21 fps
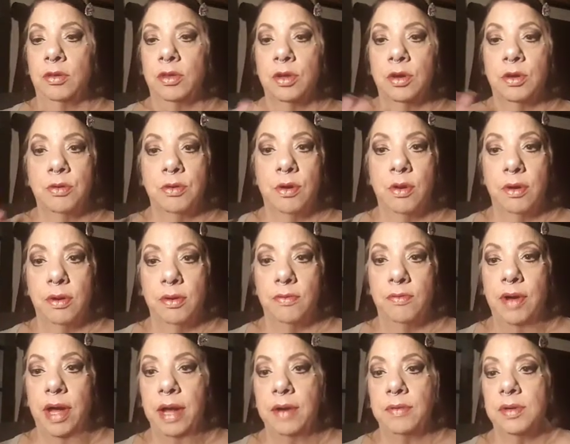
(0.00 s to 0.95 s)
the
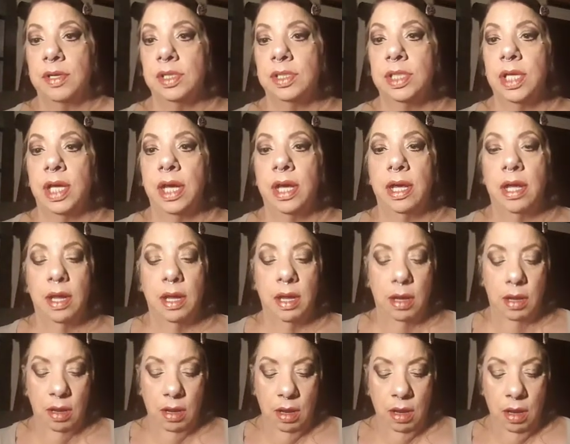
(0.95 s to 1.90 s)
coronavirus hit.
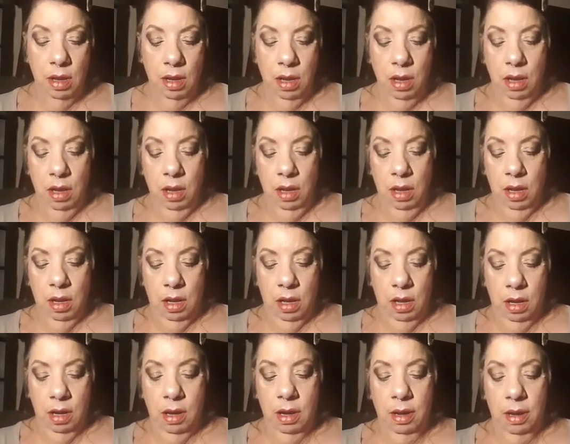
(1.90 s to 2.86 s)

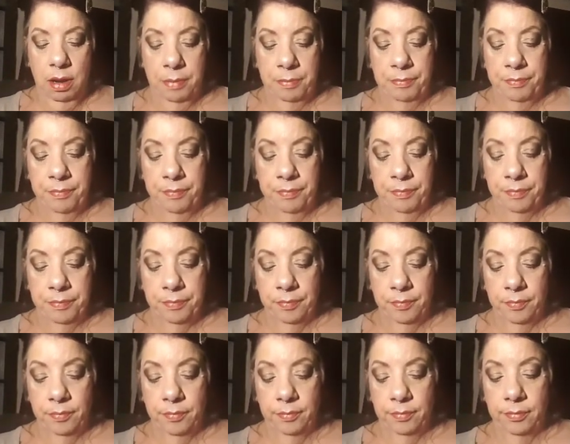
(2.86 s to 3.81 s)
You
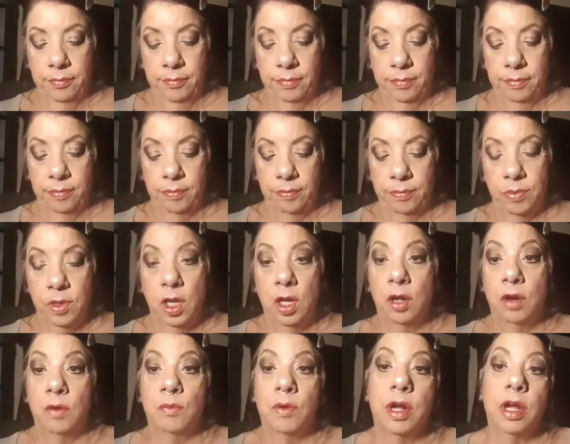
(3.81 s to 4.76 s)

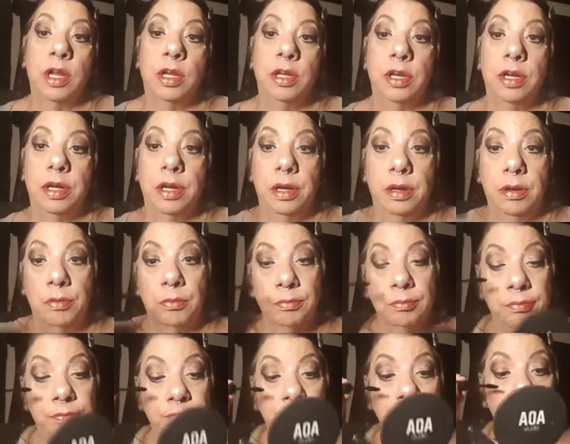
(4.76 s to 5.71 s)
know, what can you do?
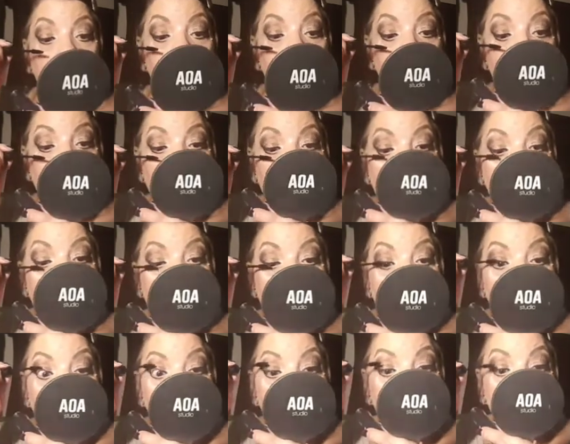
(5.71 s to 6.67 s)

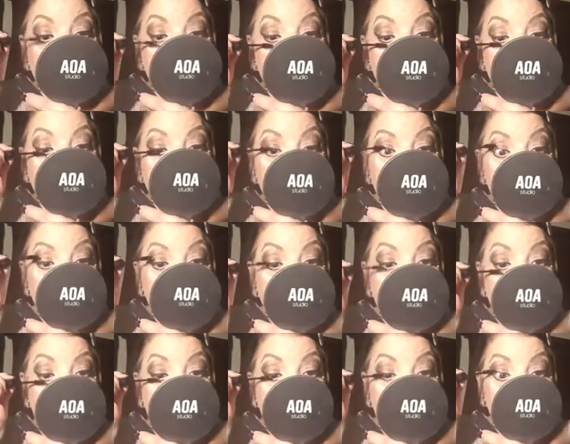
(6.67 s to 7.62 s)
Just kind
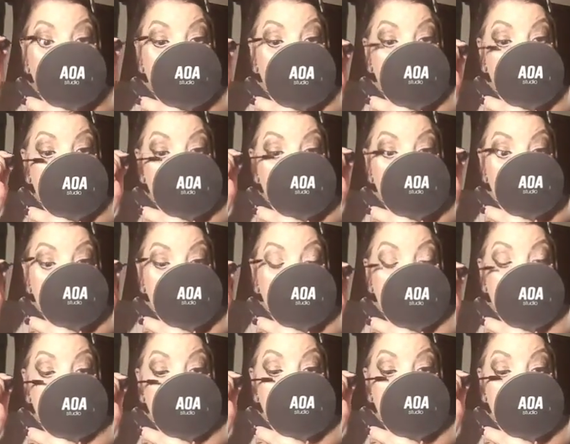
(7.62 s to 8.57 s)
of, it's
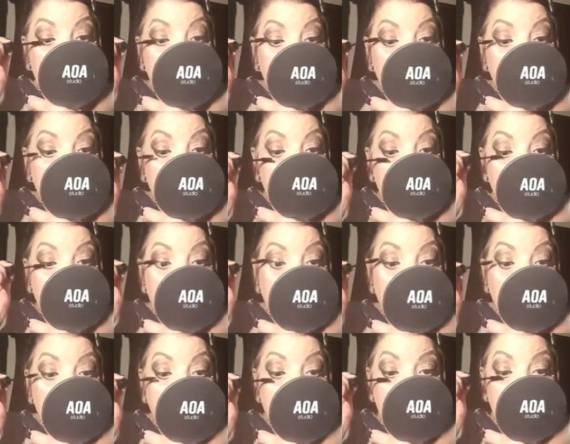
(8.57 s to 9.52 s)
devastated a
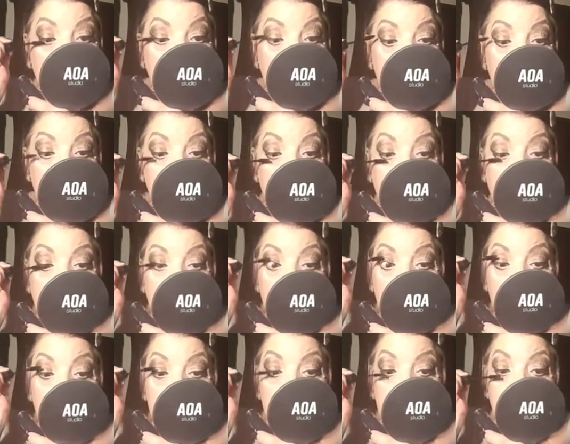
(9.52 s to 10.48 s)
lot of people's
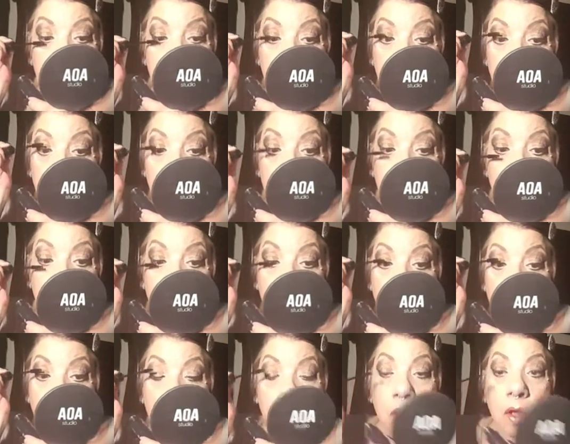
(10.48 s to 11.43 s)
lives.
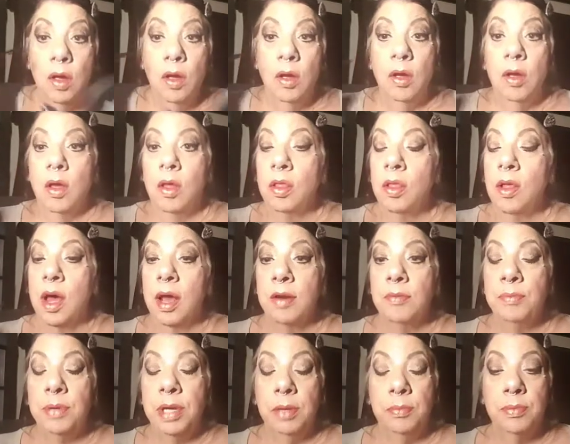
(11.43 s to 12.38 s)
A lot
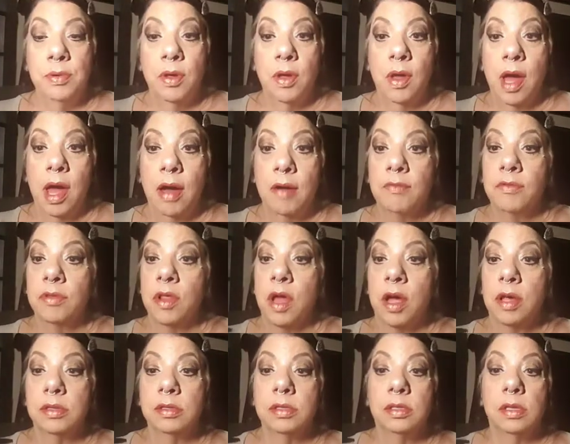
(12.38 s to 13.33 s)
of people have
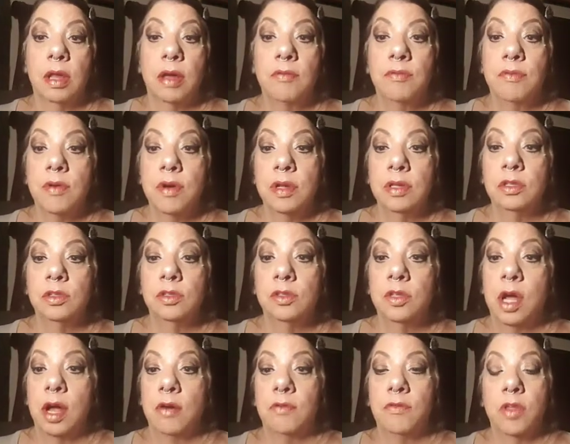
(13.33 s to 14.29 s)
lost loved ones,
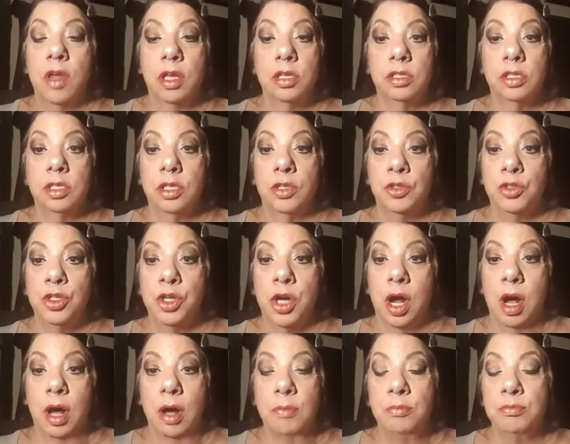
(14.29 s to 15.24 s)
have lost their
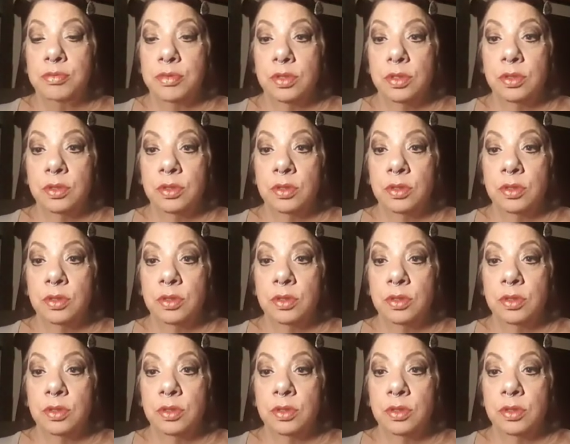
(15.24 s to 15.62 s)
jobs